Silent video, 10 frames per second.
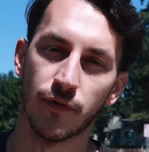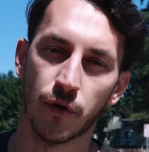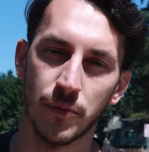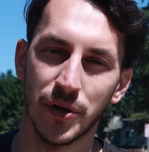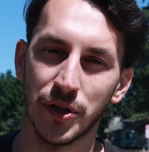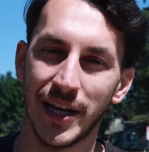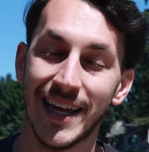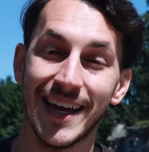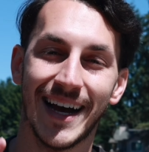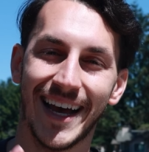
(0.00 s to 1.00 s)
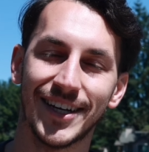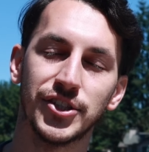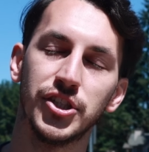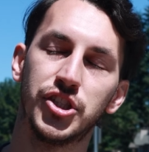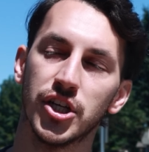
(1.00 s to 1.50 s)
affordability. I
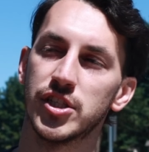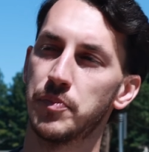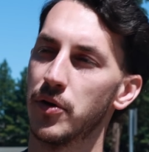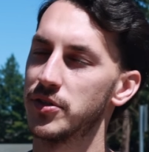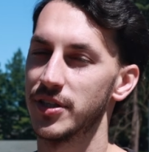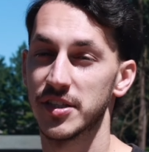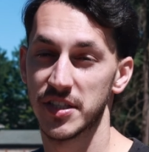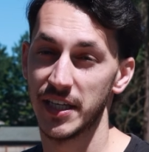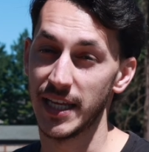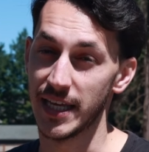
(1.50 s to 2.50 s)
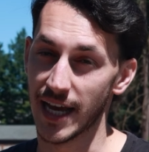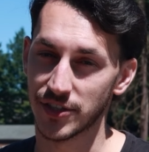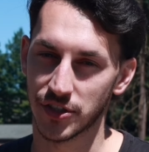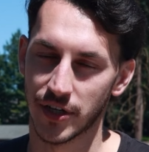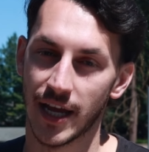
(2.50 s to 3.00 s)
actually just spoke to the city
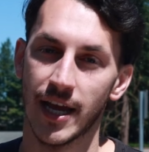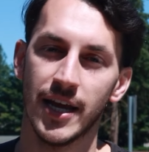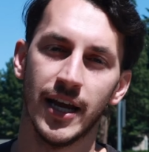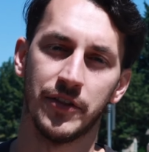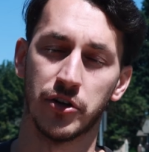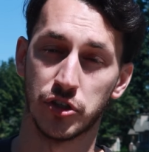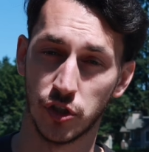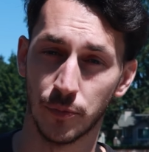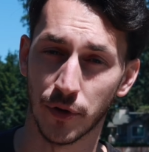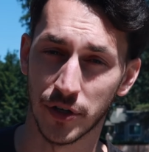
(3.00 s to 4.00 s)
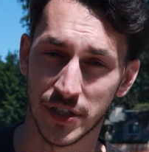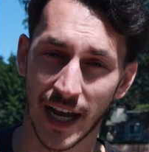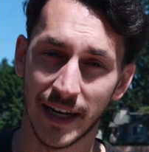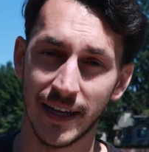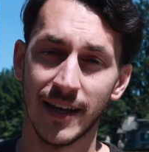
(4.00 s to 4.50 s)
yesterday and they're super
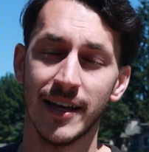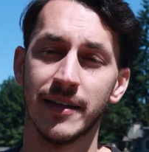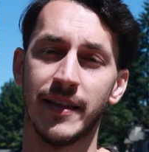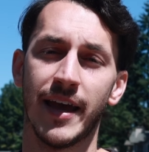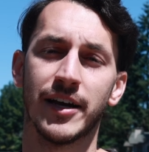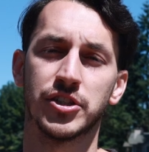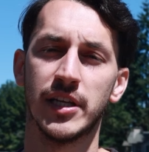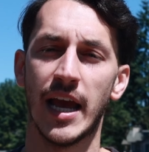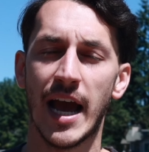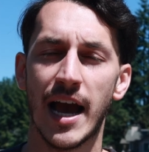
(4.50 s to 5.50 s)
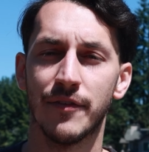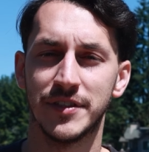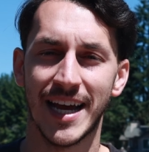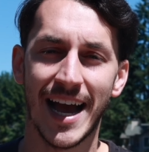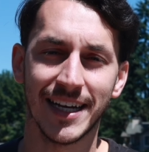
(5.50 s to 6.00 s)
excited. They actually
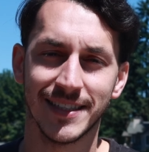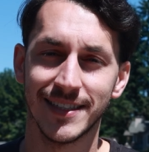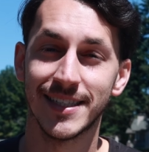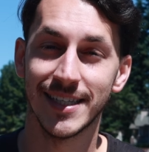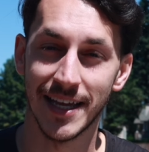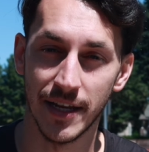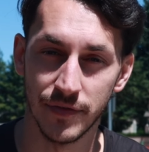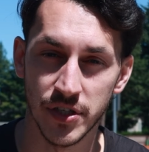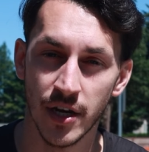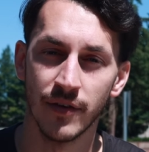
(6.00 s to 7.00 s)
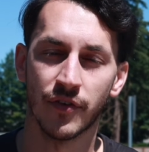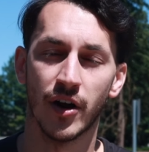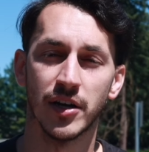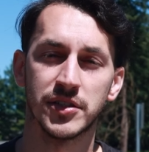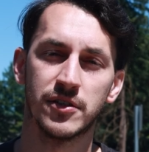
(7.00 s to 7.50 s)
have tax incentives
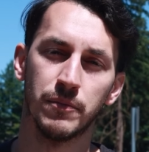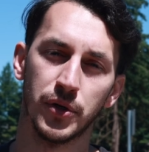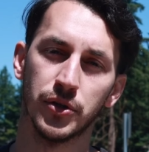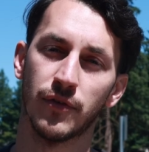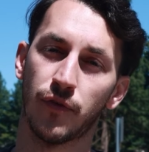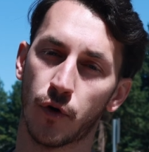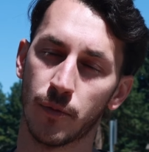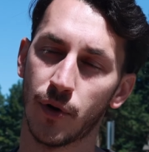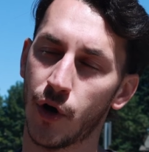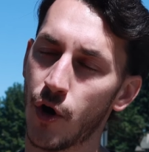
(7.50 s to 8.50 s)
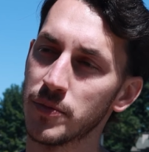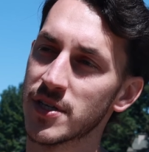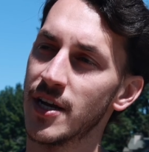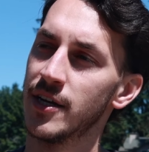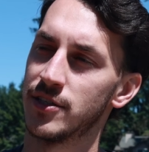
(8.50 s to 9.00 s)
for us to build affordable
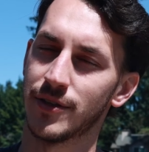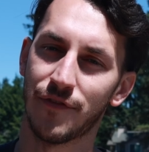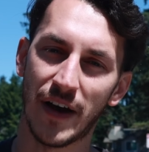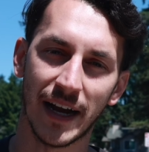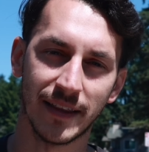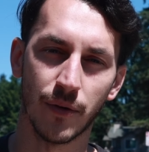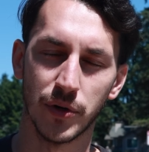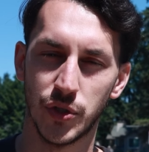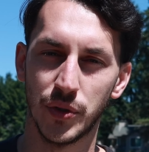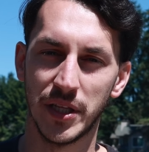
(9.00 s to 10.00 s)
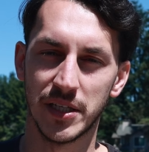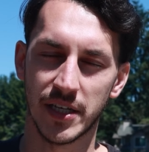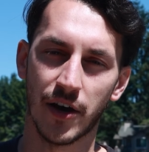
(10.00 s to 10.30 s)
homes. So the fact that we're doing these